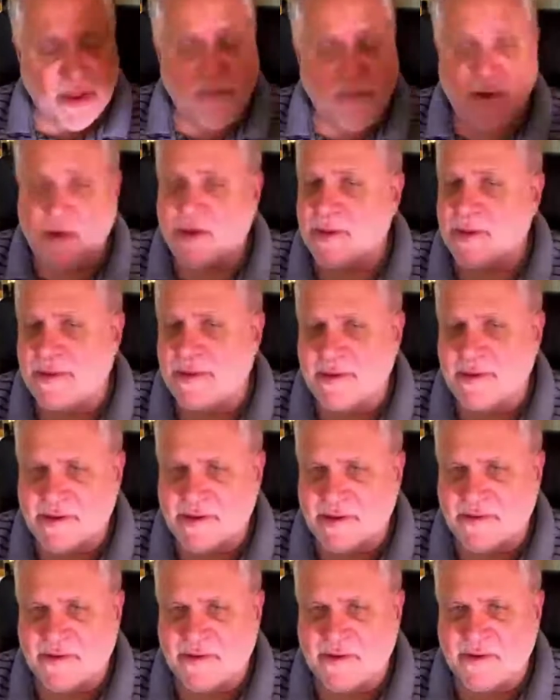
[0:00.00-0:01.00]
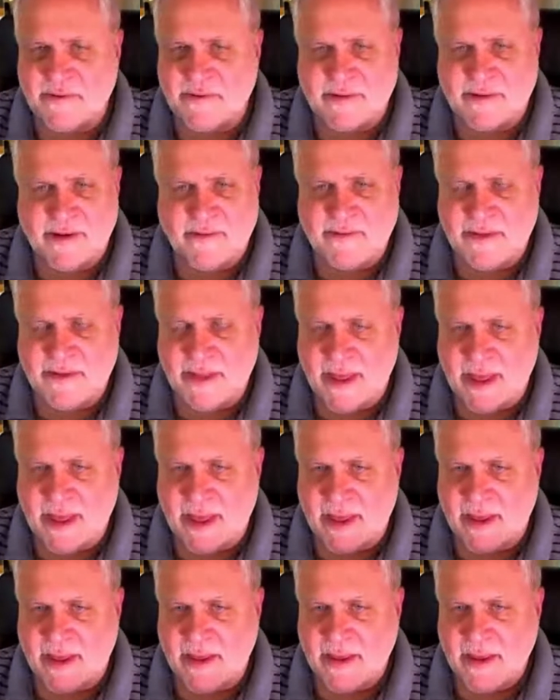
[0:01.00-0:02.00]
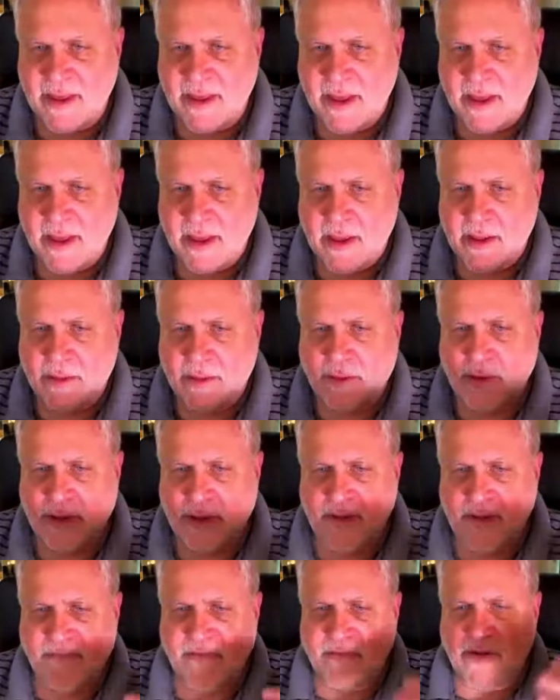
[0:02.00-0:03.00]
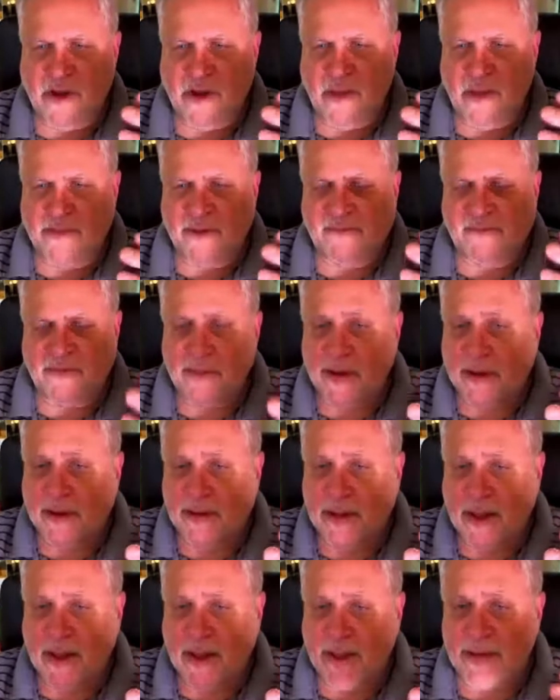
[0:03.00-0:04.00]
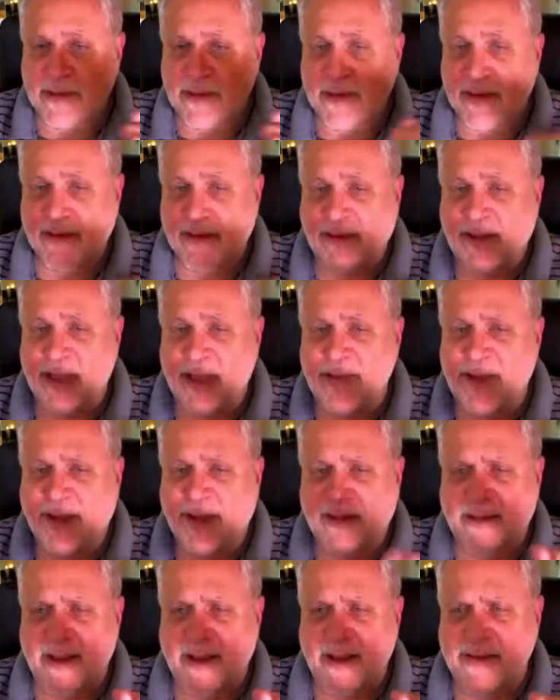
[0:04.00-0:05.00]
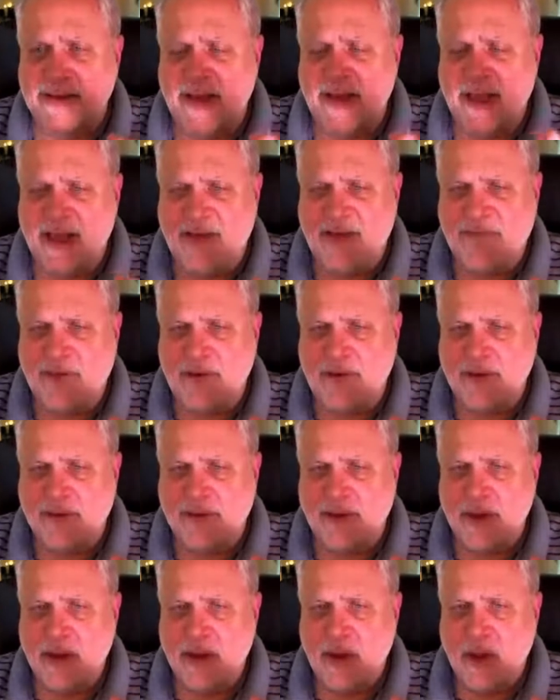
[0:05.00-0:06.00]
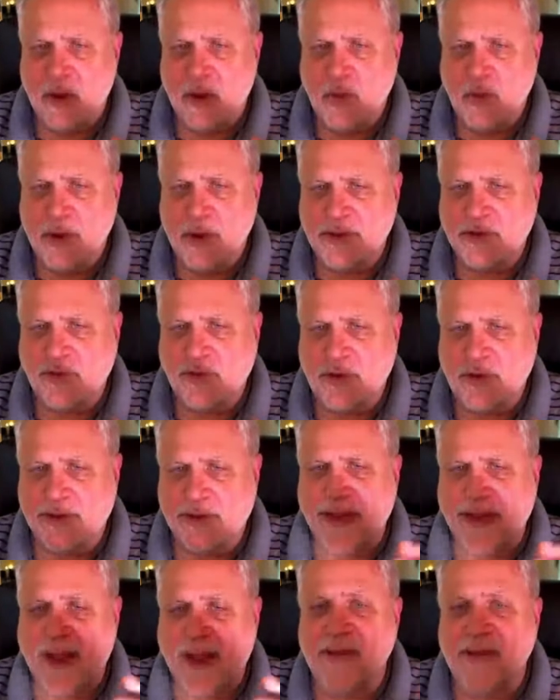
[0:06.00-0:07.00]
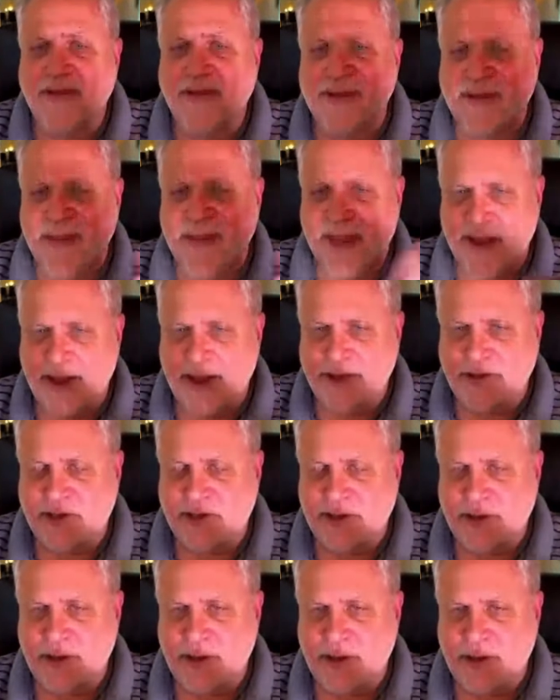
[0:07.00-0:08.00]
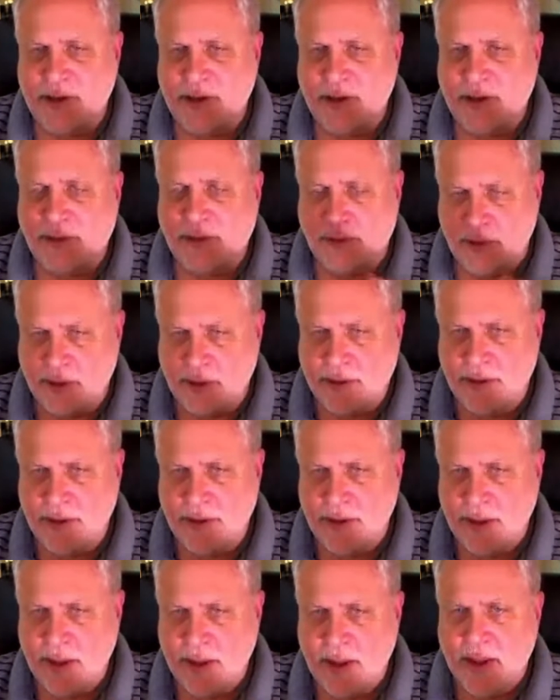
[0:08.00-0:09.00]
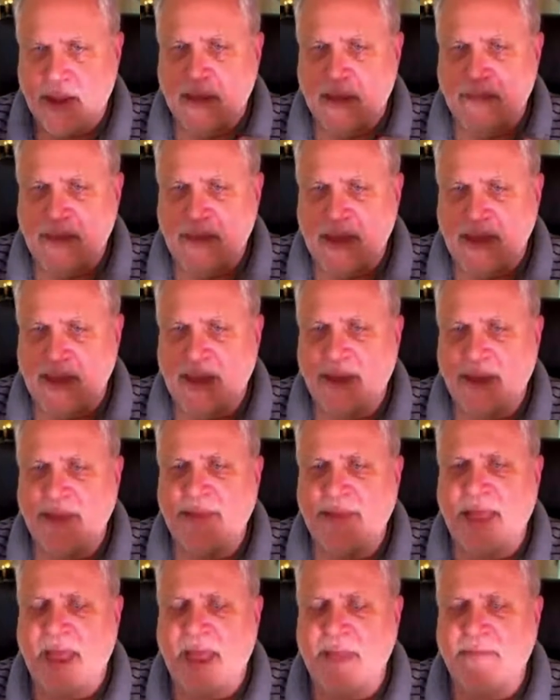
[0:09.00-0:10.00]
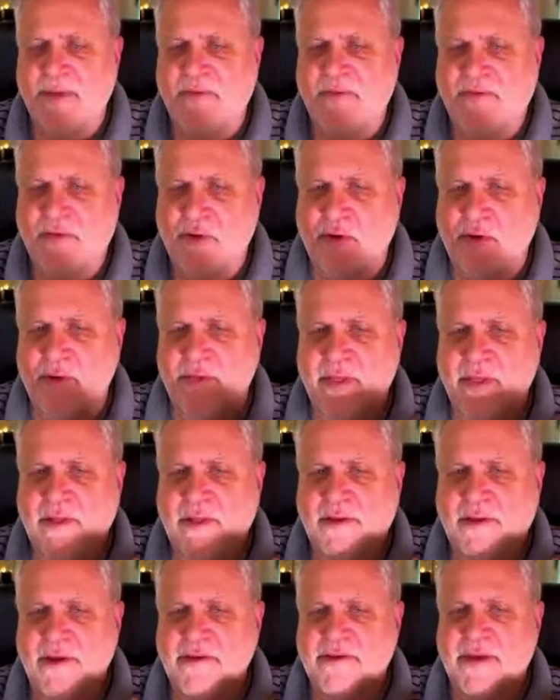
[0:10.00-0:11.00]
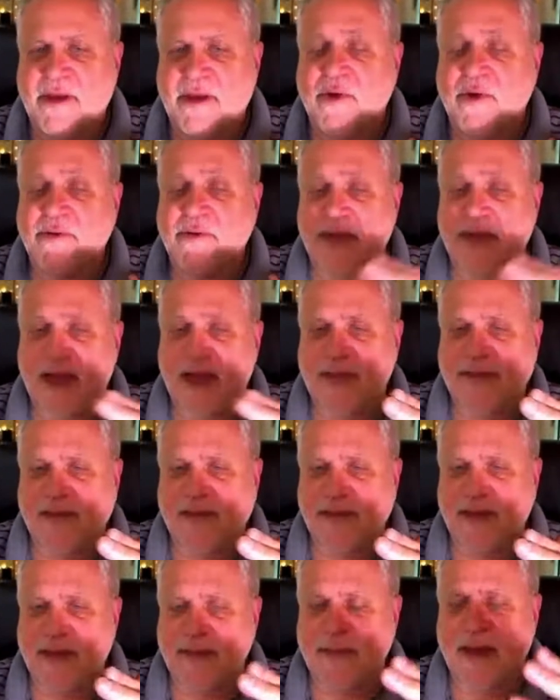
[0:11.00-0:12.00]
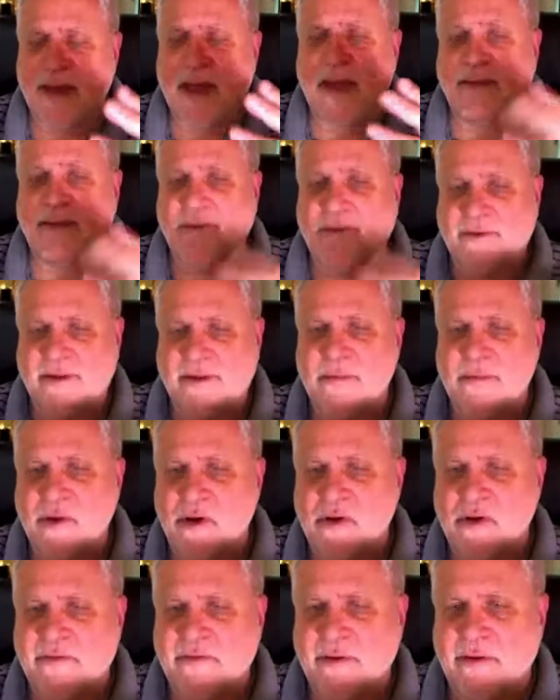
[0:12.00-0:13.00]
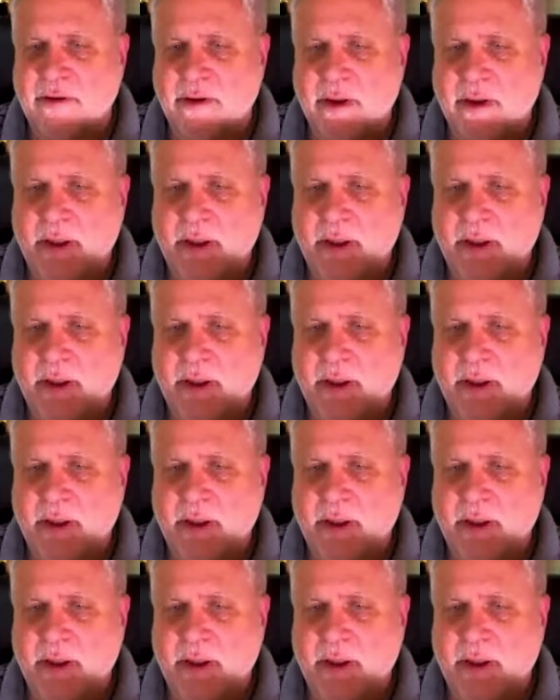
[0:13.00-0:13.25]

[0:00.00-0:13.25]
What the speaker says: multiple listing service every day, looking for properties for my clients. And a lot of my clients I have on what's called concierge look, meaning that before the listing goes out to them, I look them over.